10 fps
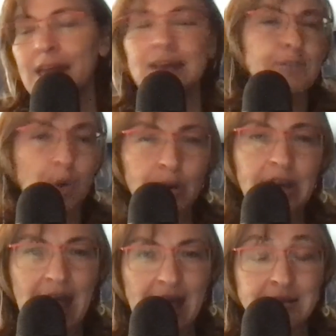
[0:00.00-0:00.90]
it's going
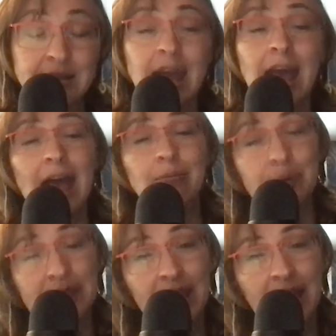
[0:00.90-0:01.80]
to end. And
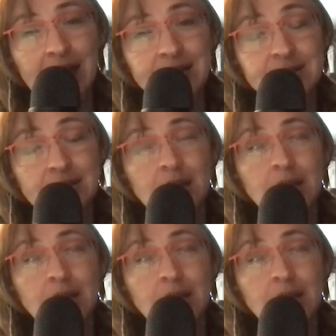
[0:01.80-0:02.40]
P.S.,